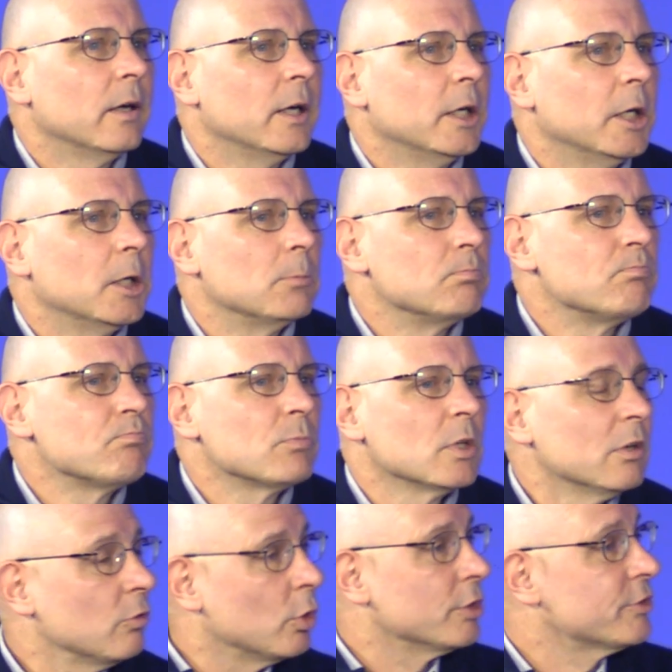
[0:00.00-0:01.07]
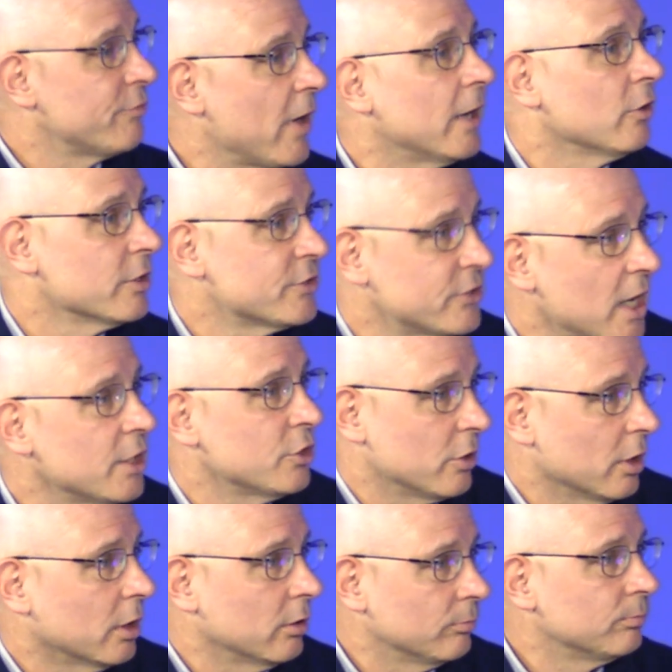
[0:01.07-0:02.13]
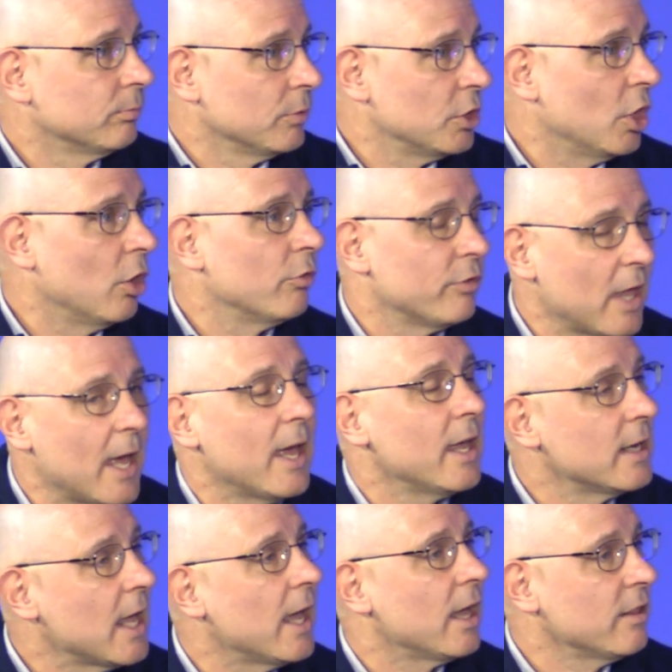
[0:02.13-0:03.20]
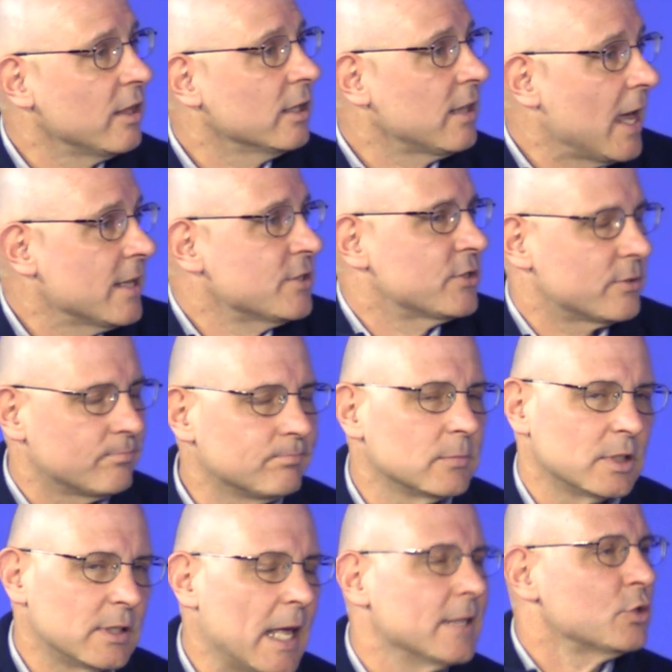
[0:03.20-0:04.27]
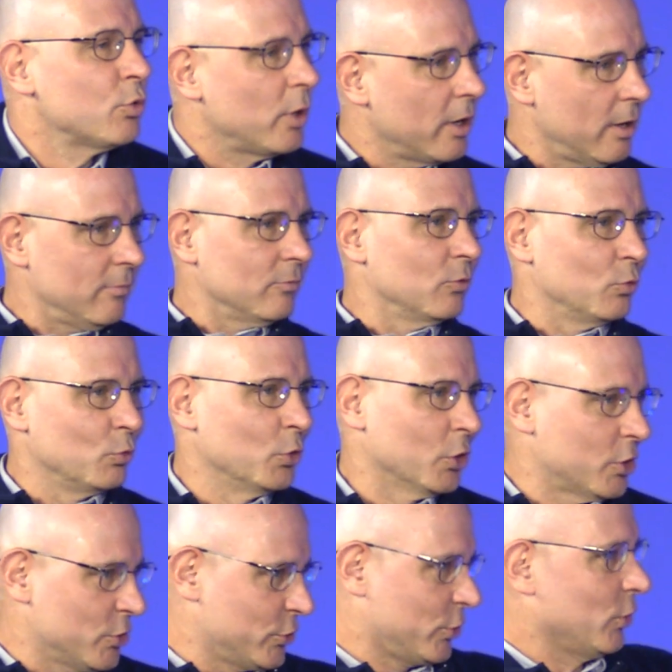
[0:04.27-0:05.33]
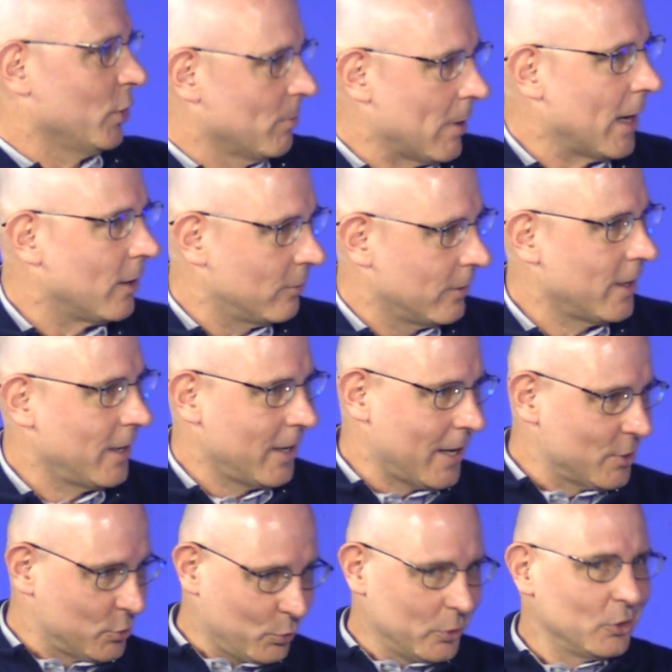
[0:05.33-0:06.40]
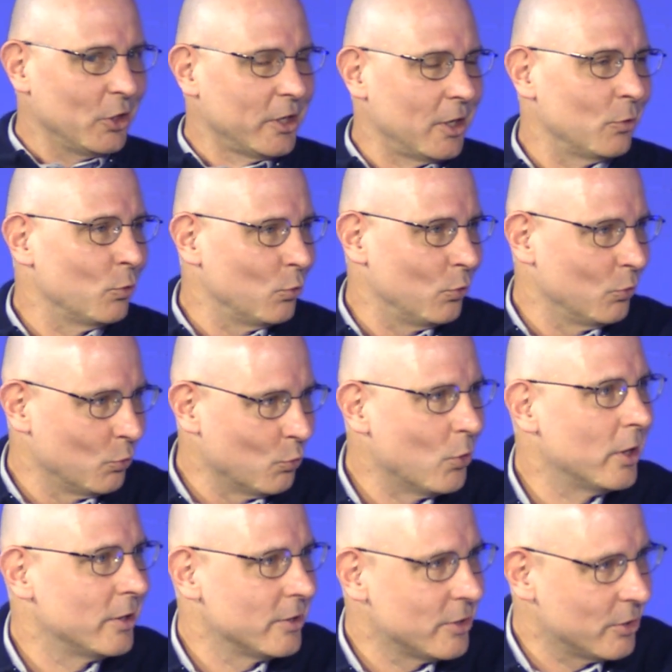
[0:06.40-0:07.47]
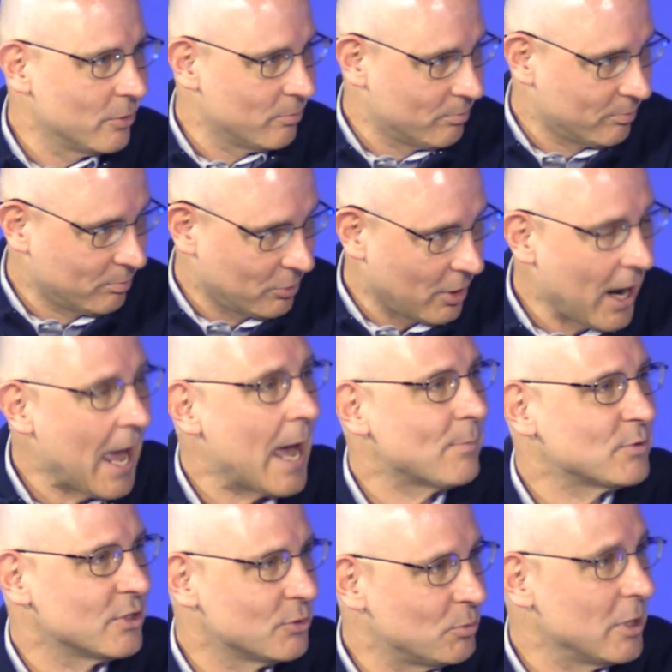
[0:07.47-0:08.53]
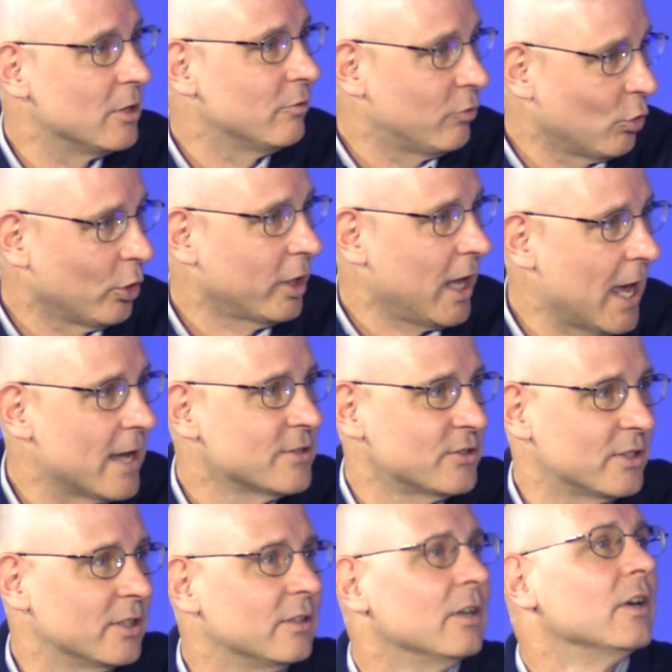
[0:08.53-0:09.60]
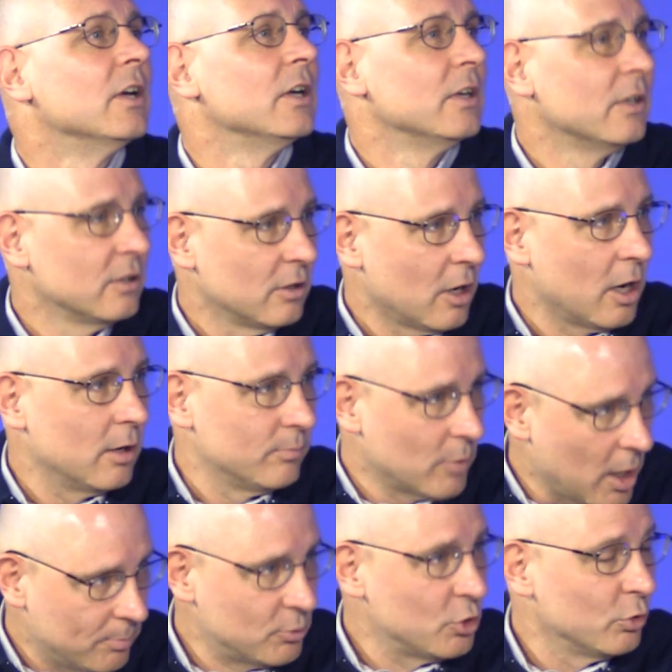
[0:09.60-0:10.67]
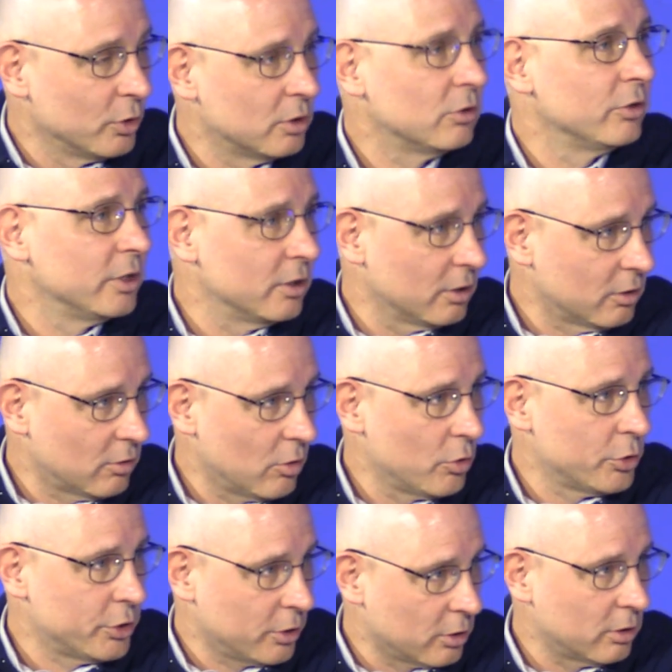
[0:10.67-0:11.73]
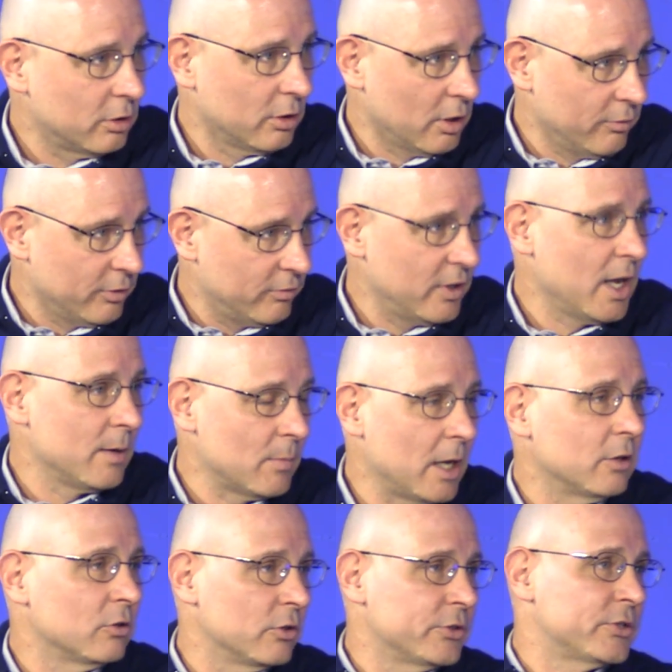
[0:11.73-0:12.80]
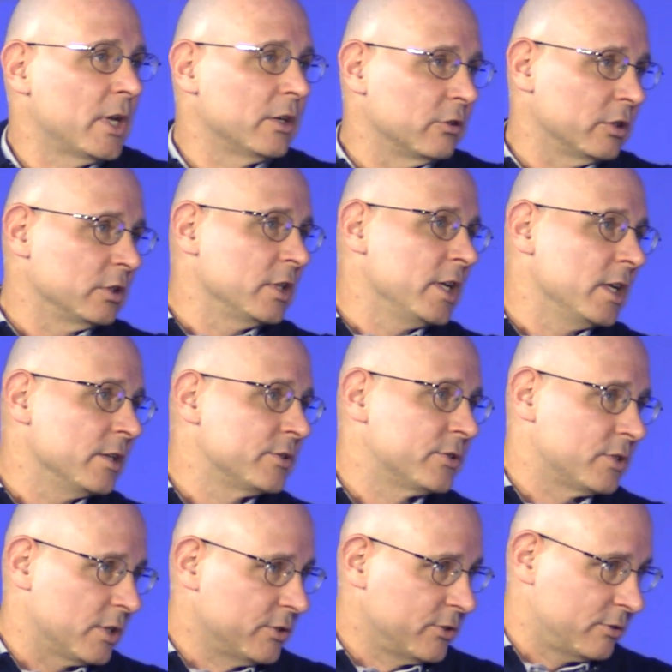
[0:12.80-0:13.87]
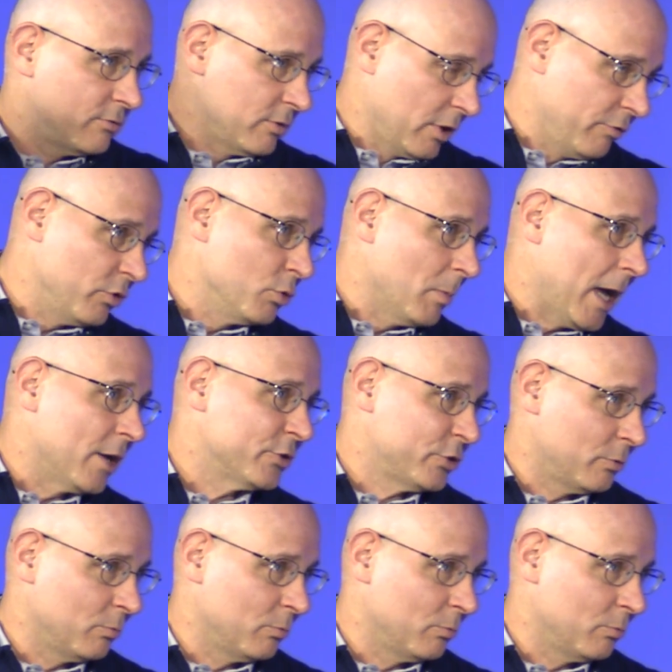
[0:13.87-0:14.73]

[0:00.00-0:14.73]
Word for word: um, well, it's veteran centric. Right. Know, that, and that, I think that's, that's what we're concerned about as we look at what perhaps is being forecasted up to including the closure of the VA Medical Center in Leeds, just a few miles